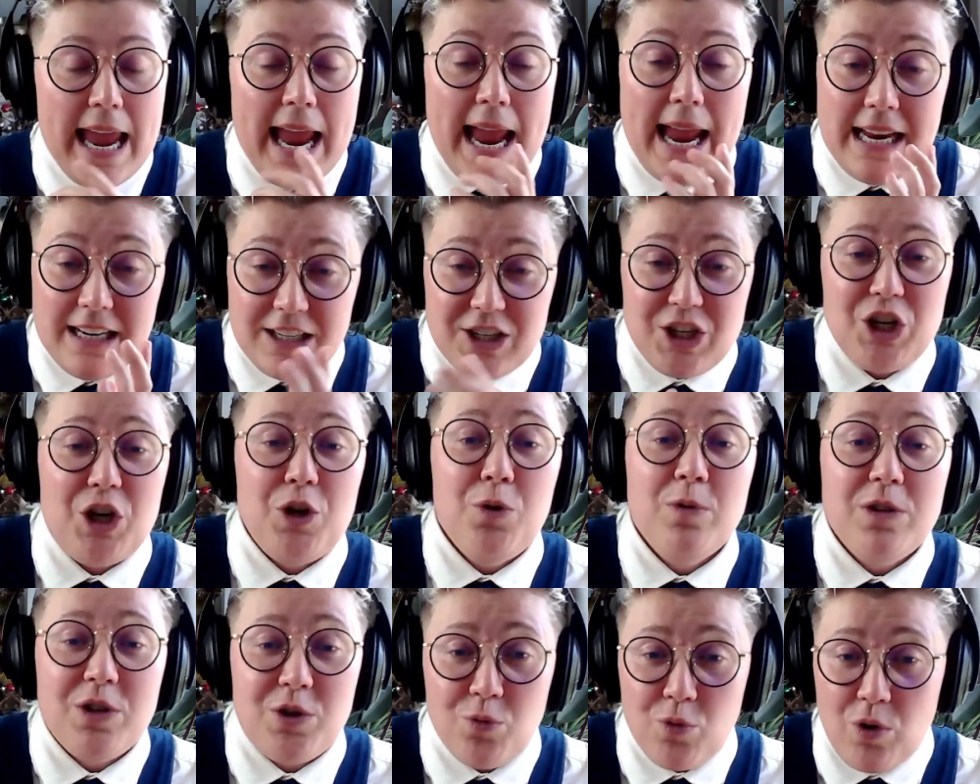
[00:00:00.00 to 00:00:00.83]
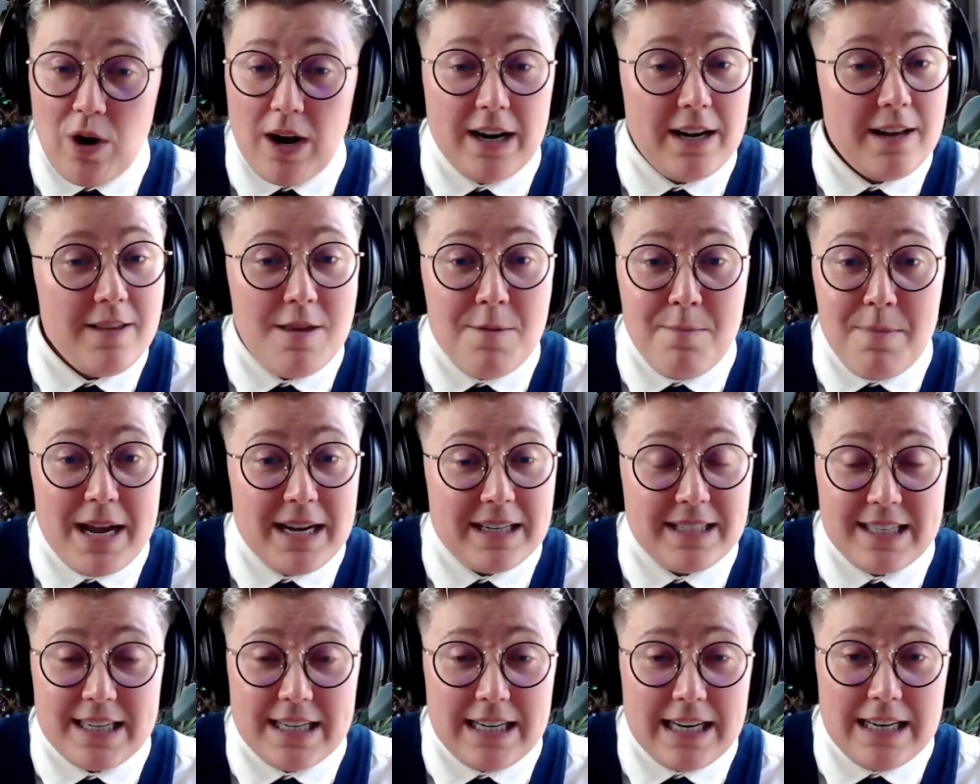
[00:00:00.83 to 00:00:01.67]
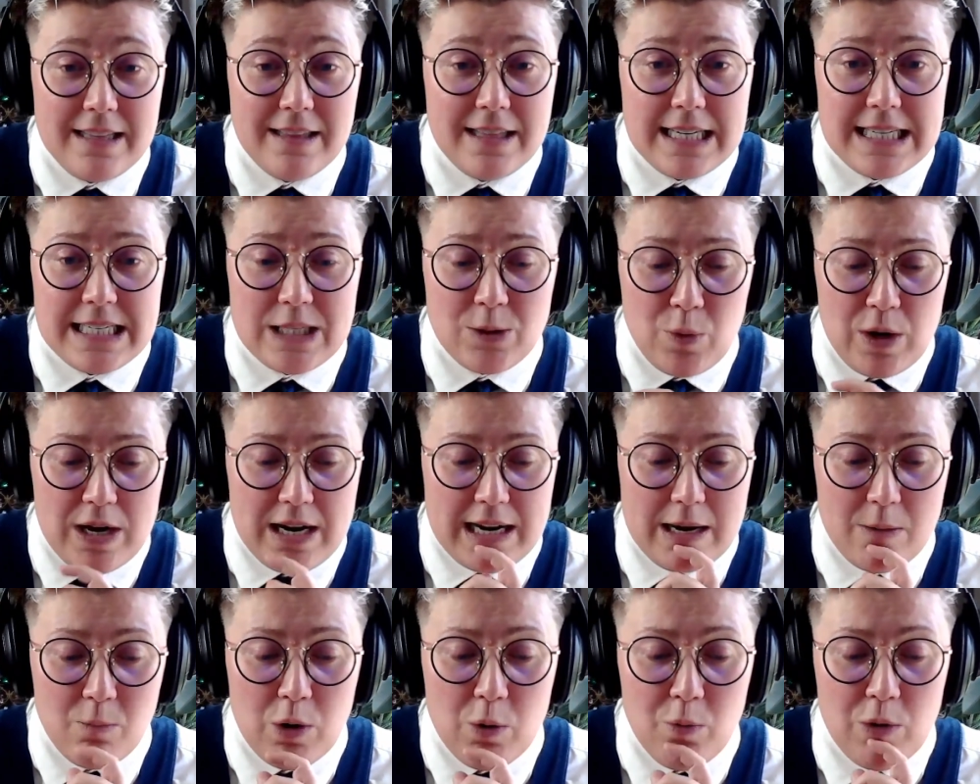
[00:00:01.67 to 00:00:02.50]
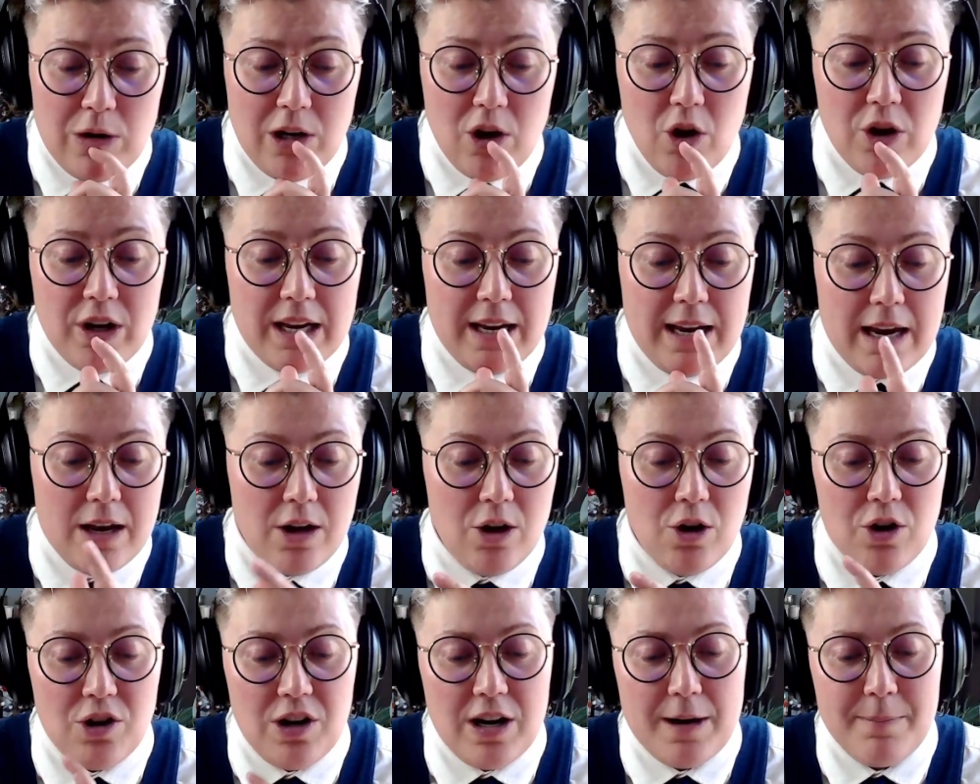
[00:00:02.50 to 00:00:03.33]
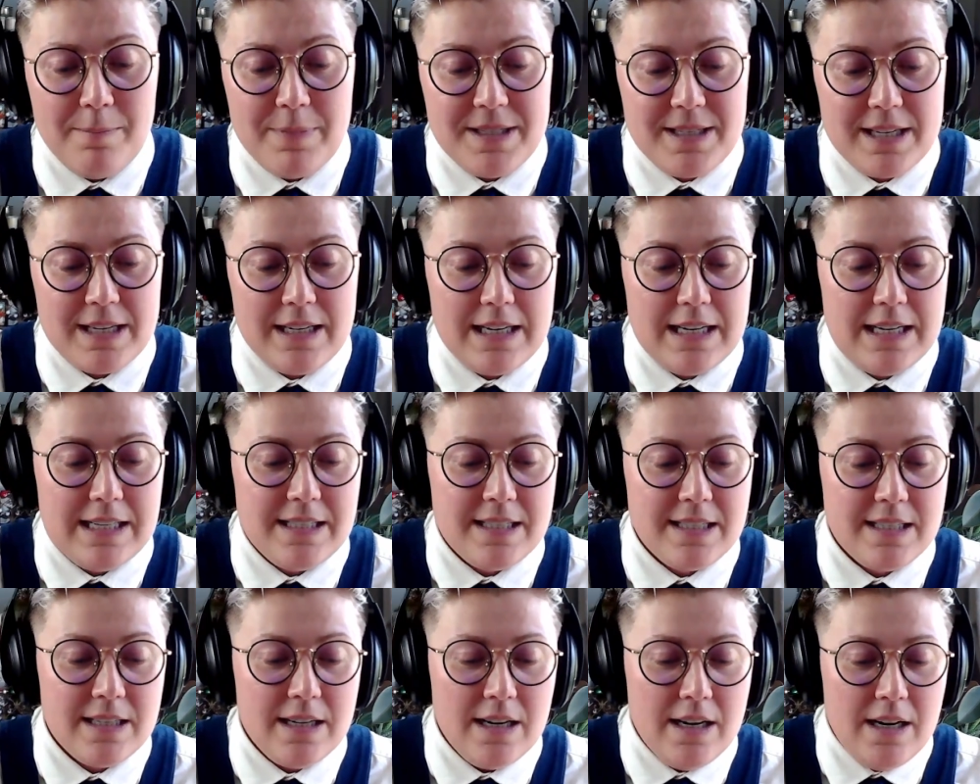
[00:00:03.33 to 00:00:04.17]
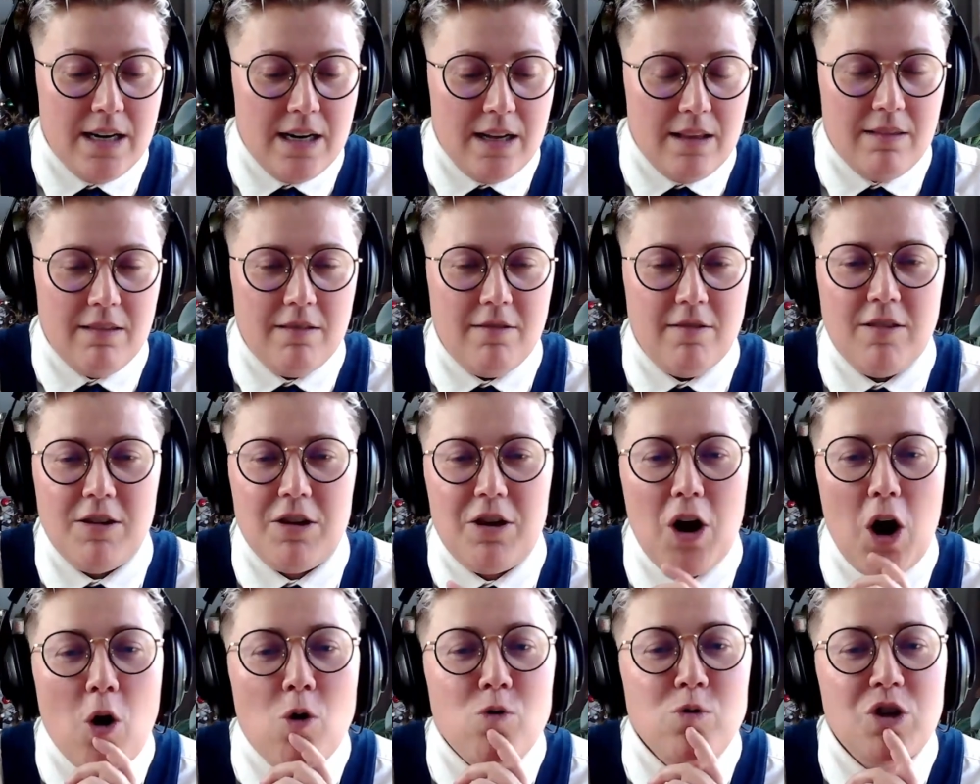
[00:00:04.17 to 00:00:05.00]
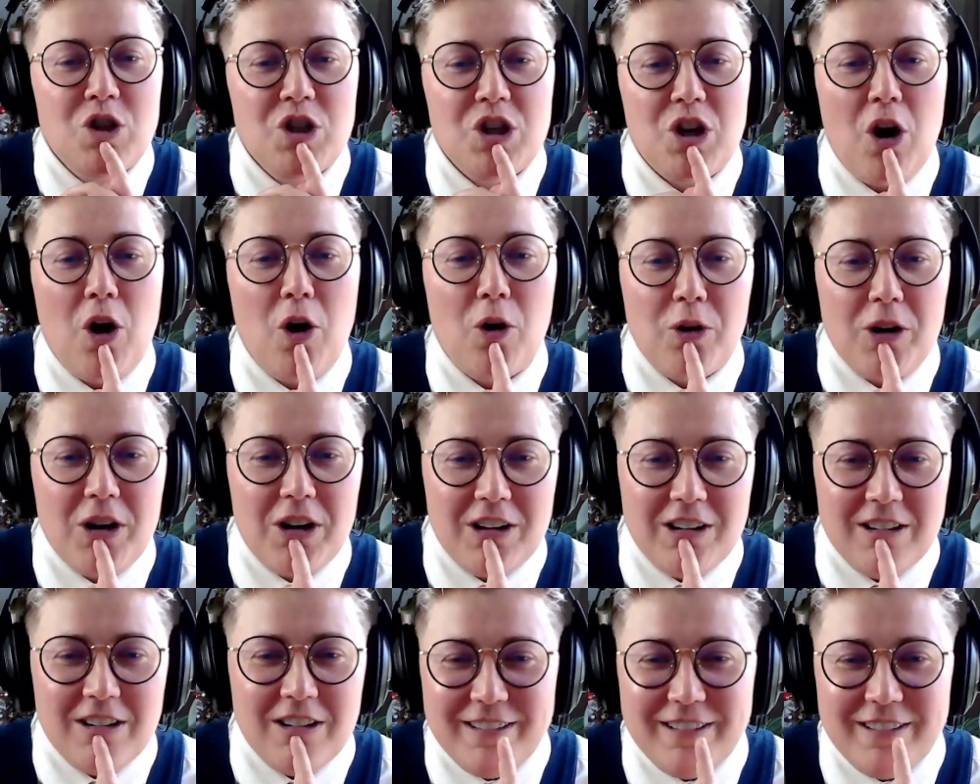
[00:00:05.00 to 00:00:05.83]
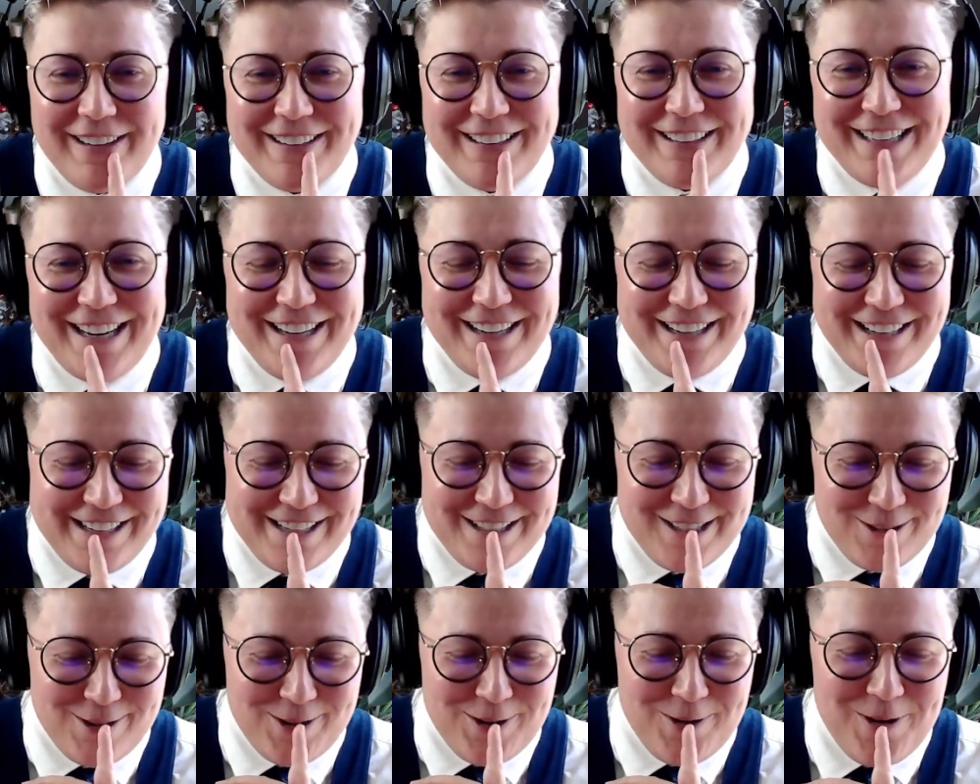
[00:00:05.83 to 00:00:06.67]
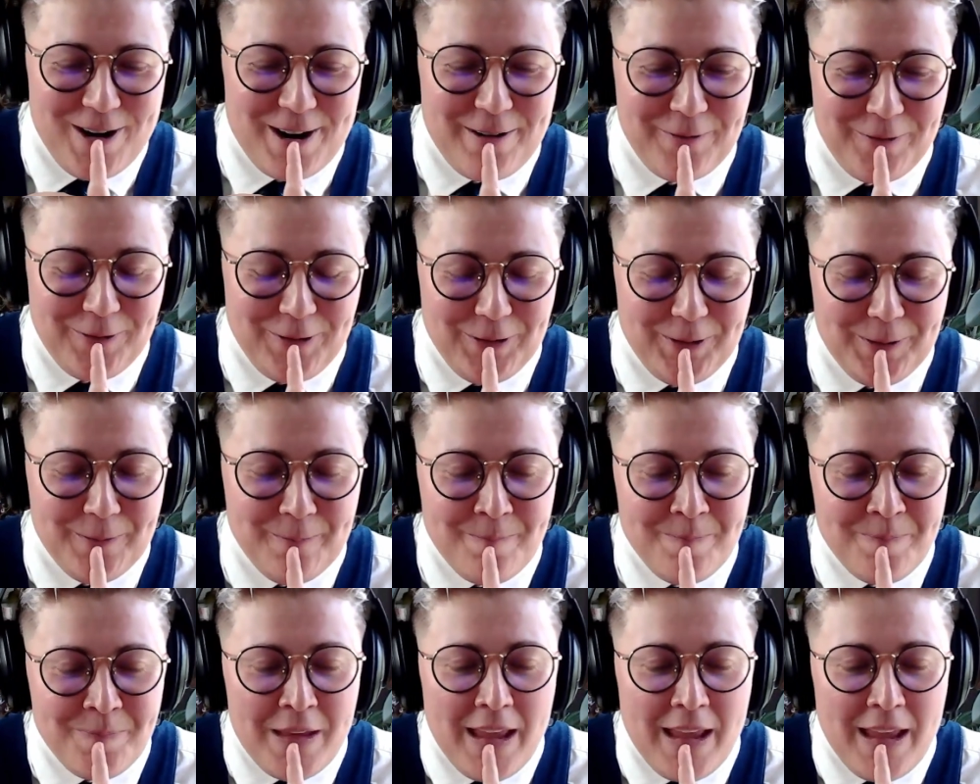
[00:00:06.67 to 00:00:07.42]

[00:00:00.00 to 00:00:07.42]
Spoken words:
and she was right in the mix again this week, and we were looking at her numbers against the old dog Kennedy Tukuafu,